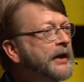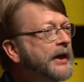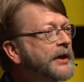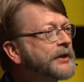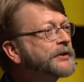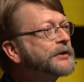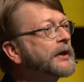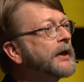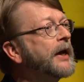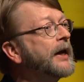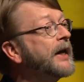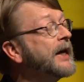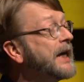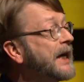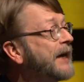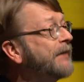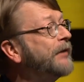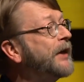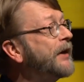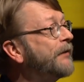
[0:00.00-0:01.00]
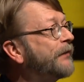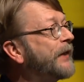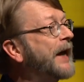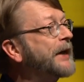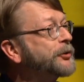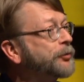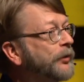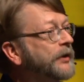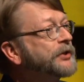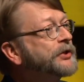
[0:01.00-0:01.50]
Because even if
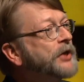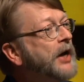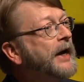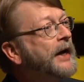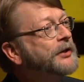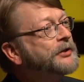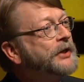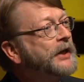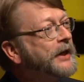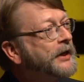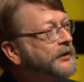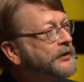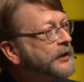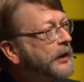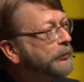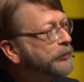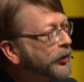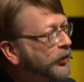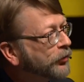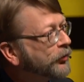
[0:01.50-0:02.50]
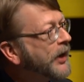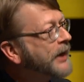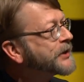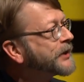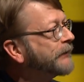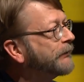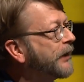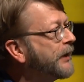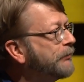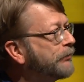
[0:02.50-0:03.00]
that's what science is, a
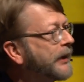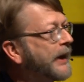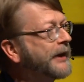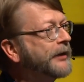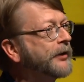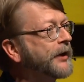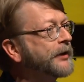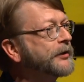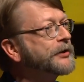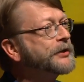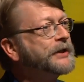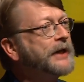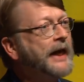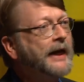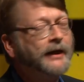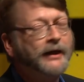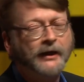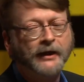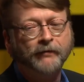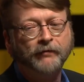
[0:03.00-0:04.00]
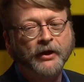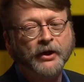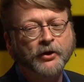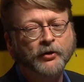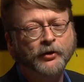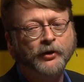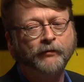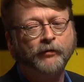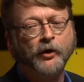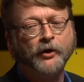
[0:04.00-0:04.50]
progressively better understanding of the
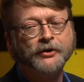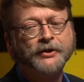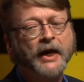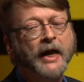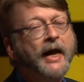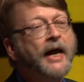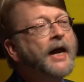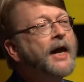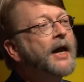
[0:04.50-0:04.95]
universe,